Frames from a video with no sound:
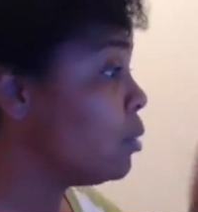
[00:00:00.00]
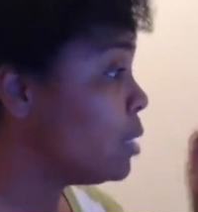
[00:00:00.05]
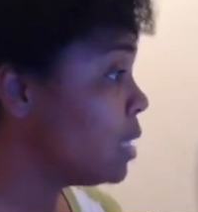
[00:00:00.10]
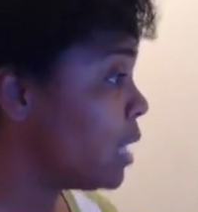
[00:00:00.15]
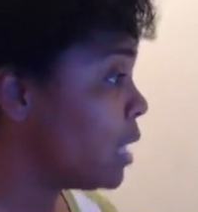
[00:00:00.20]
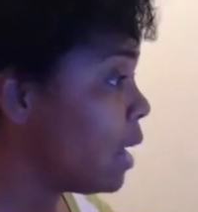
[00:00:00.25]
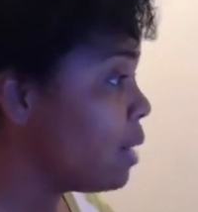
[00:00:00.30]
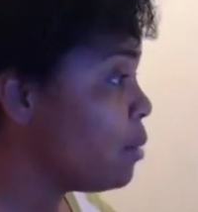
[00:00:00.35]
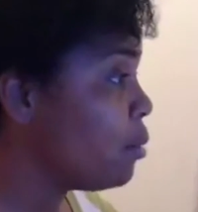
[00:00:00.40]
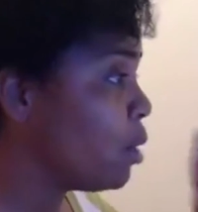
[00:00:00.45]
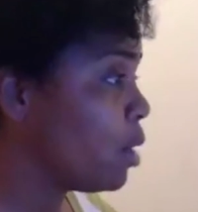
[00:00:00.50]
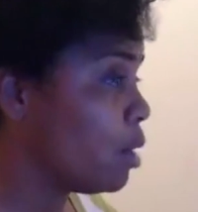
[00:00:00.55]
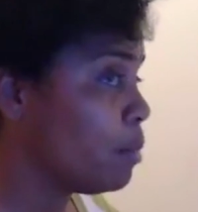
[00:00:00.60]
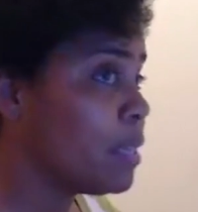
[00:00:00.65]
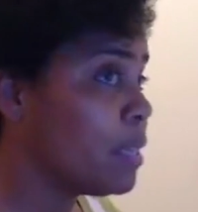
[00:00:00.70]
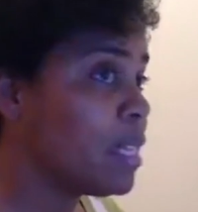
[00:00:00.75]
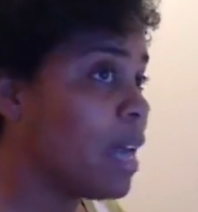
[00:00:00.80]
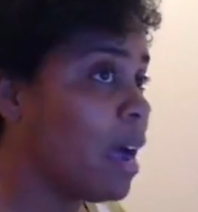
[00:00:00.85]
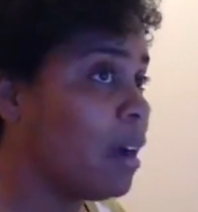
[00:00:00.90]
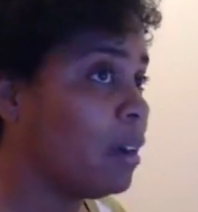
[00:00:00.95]
today we're going to
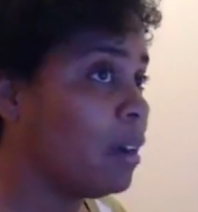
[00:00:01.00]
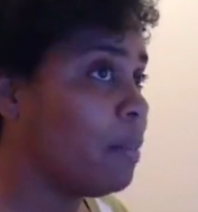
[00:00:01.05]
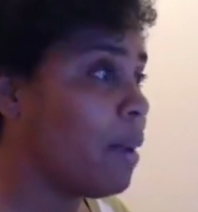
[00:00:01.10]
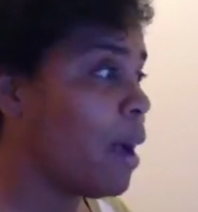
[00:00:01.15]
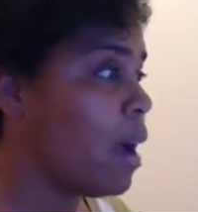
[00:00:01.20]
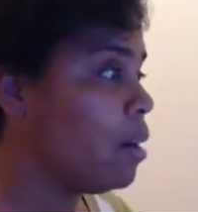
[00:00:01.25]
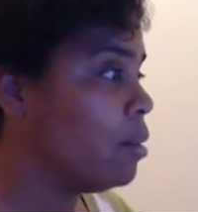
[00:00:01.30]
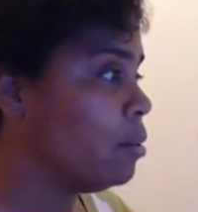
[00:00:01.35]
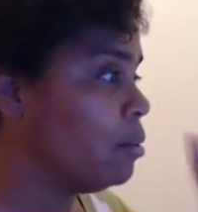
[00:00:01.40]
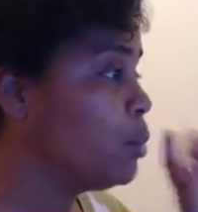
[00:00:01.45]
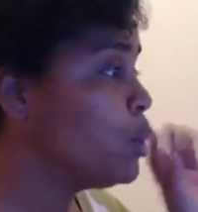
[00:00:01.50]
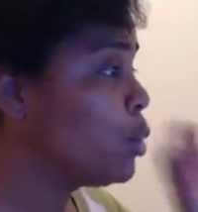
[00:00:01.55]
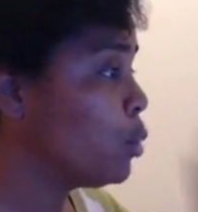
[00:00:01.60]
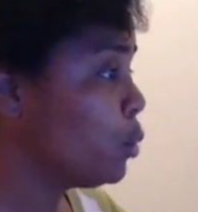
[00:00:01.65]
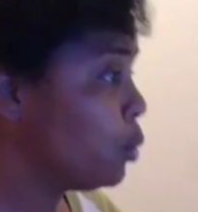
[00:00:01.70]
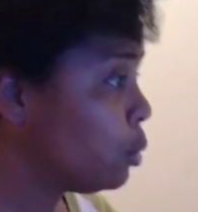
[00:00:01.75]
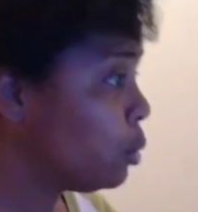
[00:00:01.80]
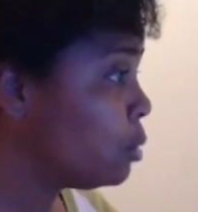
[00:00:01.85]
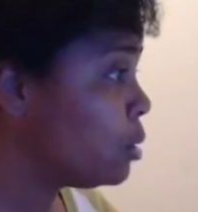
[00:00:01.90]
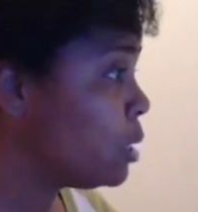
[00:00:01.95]
be talking about
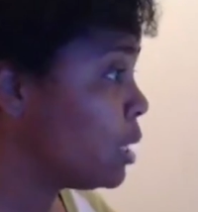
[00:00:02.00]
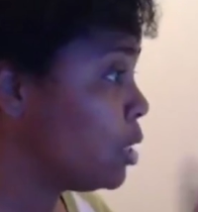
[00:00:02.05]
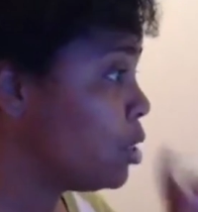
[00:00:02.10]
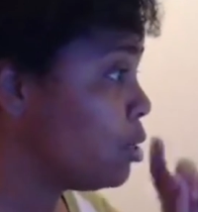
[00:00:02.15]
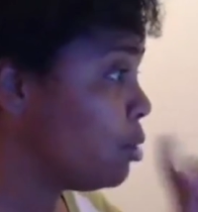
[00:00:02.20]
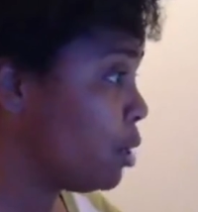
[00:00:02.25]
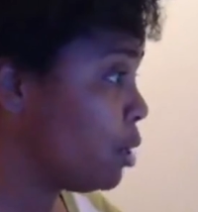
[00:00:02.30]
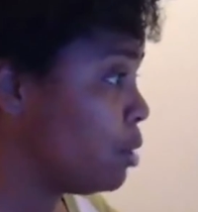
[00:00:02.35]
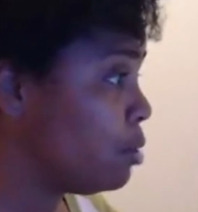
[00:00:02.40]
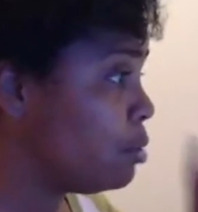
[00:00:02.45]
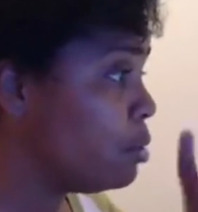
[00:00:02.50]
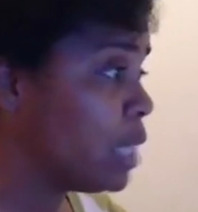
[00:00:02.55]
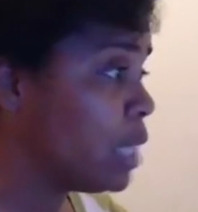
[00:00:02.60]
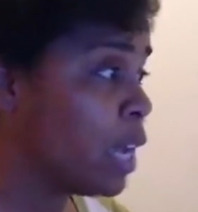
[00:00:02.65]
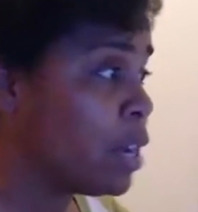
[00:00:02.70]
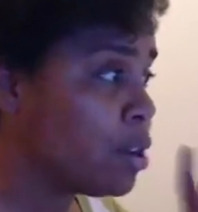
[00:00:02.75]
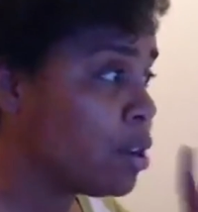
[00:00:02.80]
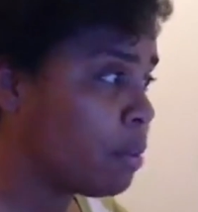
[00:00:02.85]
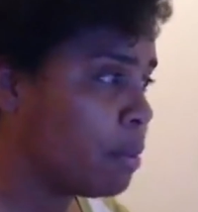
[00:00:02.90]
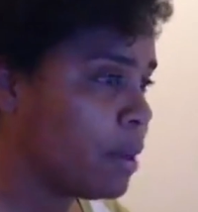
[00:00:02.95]
tools that you can use in your